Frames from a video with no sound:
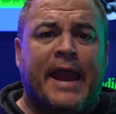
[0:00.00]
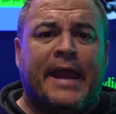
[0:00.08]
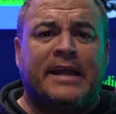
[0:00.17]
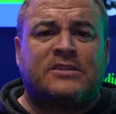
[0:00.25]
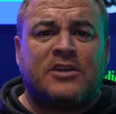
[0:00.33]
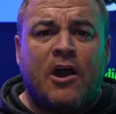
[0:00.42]

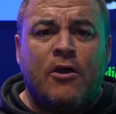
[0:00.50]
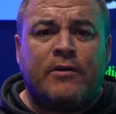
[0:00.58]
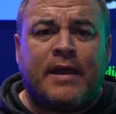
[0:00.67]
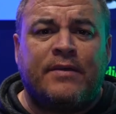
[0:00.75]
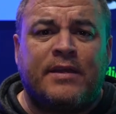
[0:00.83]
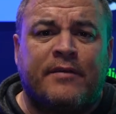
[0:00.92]
It's
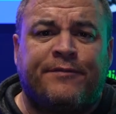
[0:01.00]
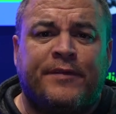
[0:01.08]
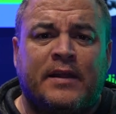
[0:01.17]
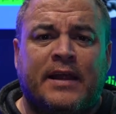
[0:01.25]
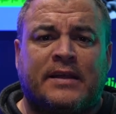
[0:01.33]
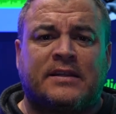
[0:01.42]
okay that I
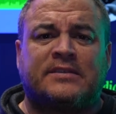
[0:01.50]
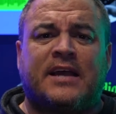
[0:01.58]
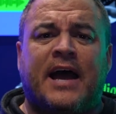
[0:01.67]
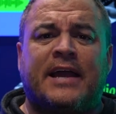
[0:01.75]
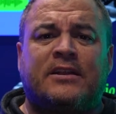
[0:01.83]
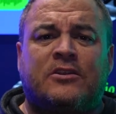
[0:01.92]
feel like
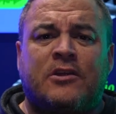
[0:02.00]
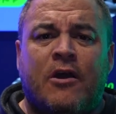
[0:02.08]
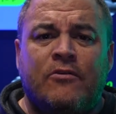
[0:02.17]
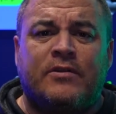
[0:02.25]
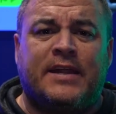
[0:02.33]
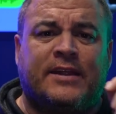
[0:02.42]
this. I
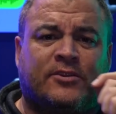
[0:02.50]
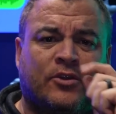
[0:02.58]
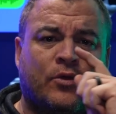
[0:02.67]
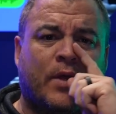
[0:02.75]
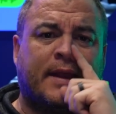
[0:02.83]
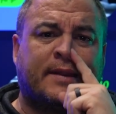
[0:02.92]
don't need
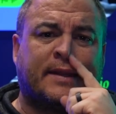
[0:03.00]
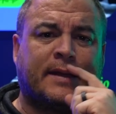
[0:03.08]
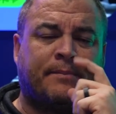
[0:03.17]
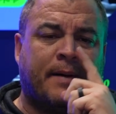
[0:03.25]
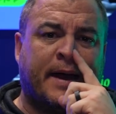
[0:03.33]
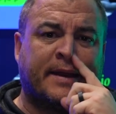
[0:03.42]
to do
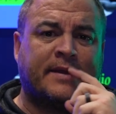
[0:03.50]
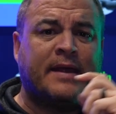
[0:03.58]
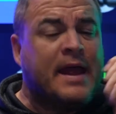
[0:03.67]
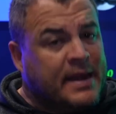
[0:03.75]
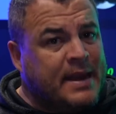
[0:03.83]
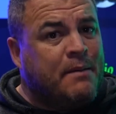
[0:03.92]
anything about it.
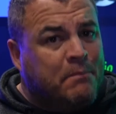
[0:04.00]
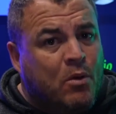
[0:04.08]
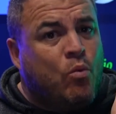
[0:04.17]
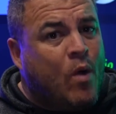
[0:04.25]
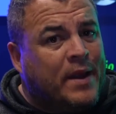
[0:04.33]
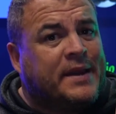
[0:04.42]

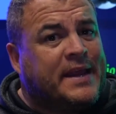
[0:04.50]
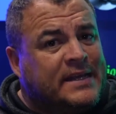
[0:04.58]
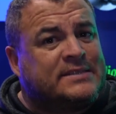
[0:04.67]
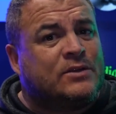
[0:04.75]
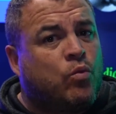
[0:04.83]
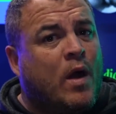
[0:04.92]
Number one,
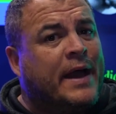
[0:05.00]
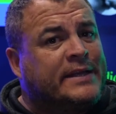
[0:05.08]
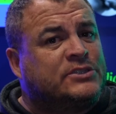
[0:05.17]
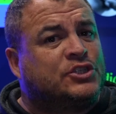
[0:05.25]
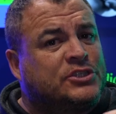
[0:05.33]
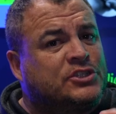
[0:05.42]
is it
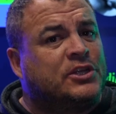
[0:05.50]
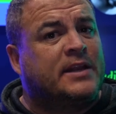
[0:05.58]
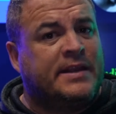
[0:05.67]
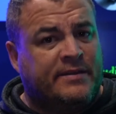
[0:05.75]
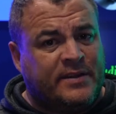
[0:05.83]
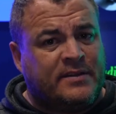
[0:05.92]
wise just to
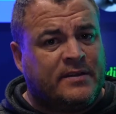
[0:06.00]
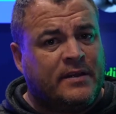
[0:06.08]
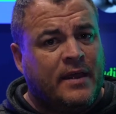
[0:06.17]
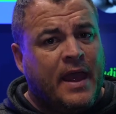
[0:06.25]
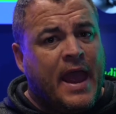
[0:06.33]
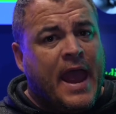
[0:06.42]
leave it?
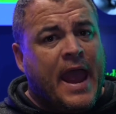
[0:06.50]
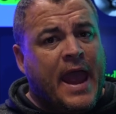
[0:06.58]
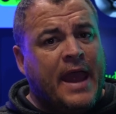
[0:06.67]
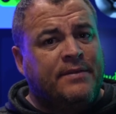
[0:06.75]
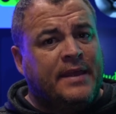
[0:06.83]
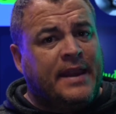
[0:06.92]

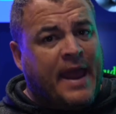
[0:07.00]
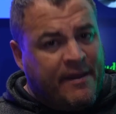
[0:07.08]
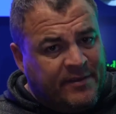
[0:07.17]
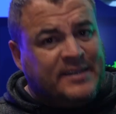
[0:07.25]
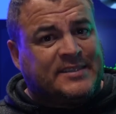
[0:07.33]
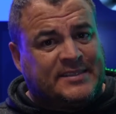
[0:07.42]
And then
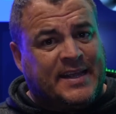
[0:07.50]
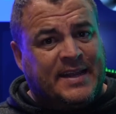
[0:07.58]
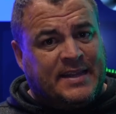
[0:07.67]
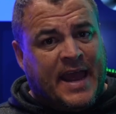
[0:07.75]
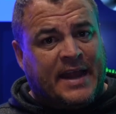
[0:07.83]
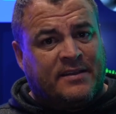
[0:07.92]
having
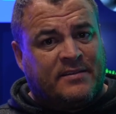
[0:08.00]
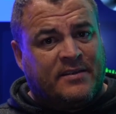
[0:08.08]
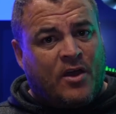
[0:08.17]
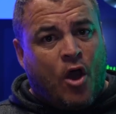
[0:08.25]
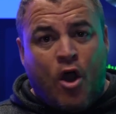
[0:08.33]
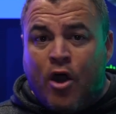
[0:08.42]
said
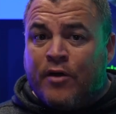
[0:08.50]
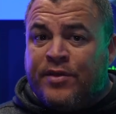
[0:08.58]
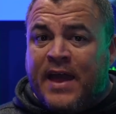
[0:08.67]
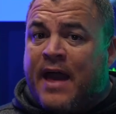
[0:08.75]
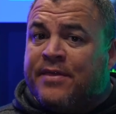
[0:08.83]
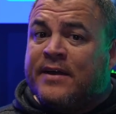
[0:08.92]
that, are
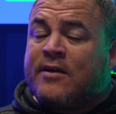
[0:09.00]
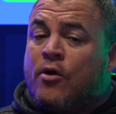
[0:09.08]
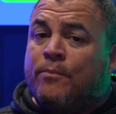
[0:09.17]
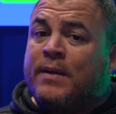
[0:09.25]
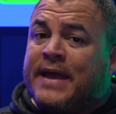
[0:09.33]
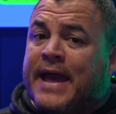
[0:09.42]
there other
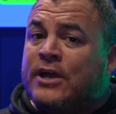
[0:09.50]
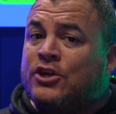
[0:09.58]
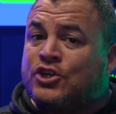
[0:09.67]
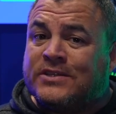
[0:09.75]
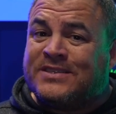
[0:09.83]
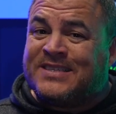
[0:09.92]

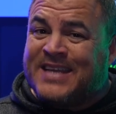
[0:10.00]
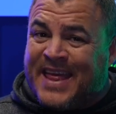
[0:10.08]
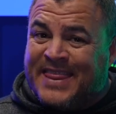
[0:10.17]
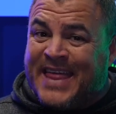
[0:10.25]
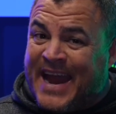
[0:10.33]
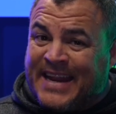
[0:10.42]
complications
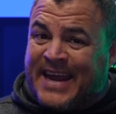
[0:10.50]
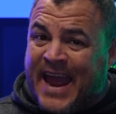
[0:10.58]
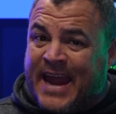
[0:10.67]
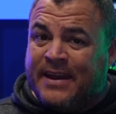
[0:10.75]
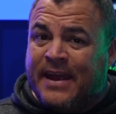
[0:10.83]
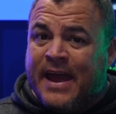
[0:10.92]
that
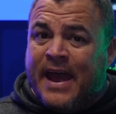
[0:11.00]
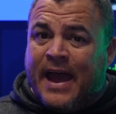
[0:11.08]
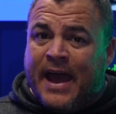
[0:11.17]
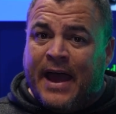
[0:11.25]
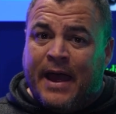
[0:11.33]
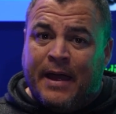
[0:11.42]
can
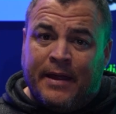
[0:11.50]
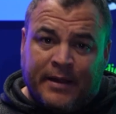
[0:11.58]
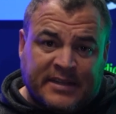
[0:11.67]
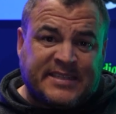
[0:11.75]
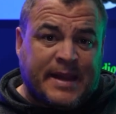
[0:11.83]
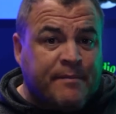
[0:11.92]

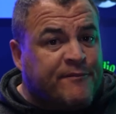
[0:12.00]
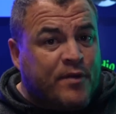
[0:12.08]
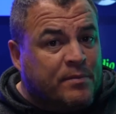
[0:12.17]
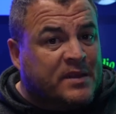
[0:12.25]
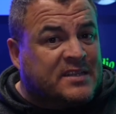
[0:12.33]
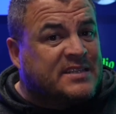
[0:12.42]
stem
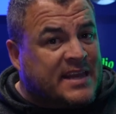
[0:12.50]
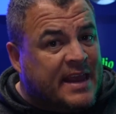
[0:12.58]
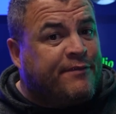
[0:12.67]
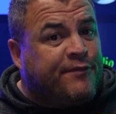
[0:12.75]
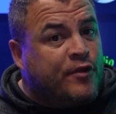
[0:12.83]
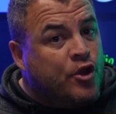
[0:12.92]
from this
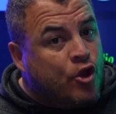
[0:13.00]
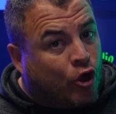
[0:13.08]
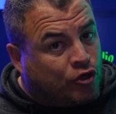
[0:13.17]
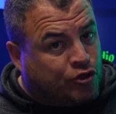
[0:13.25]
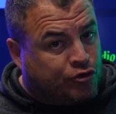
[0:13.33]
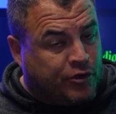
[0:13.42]
if
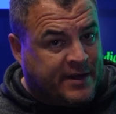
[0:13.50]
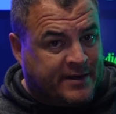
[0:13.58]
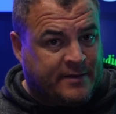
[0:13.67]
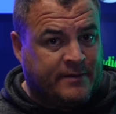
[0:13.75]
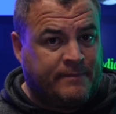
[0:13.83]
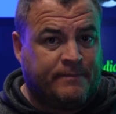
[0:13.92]
not
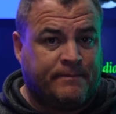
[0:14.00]
treated?